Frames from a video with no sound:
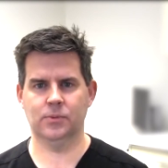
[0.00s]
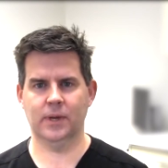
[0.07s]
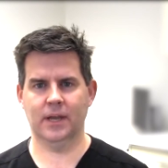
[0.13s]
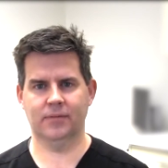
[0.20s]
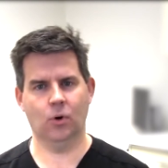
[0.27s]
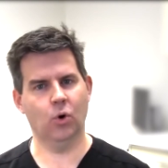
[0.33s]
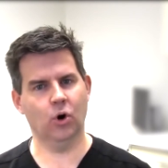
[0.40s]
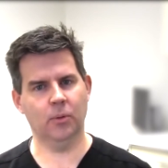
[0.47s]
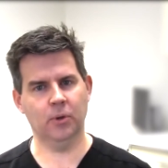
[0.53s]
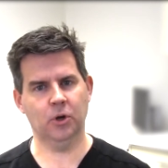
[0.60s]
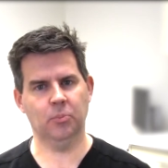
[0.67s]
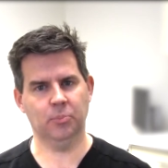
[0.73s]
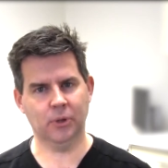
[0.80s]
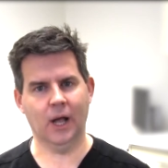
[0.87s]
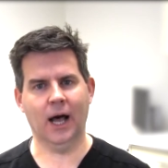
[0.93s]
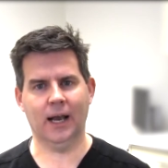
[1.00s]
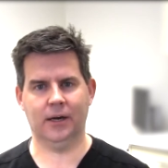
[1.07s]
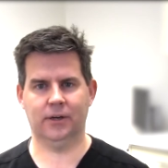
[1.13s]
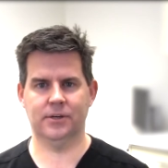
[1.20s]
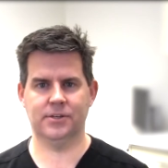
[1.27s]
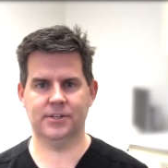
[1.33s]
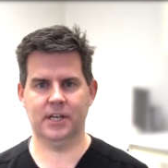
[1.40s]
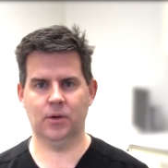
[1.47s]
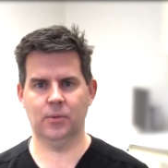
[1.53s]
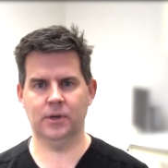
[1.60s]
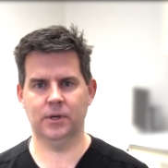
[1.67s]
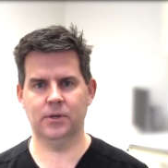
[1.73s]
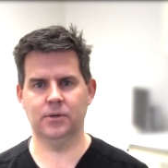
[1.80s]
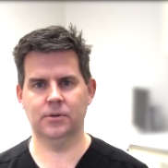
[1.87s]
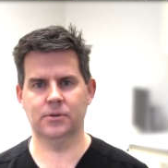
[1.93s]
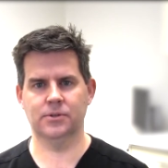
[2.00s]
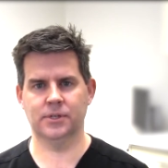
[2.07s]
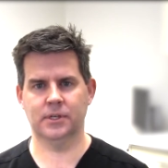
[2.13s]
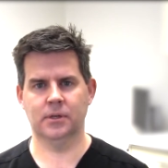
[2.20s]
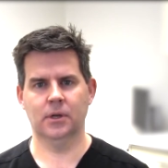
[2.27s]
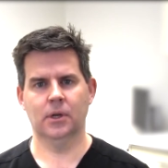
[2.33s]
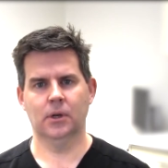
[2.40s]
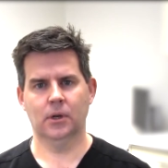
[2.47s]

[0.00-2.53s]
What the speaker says: We have hormone blockers that we use and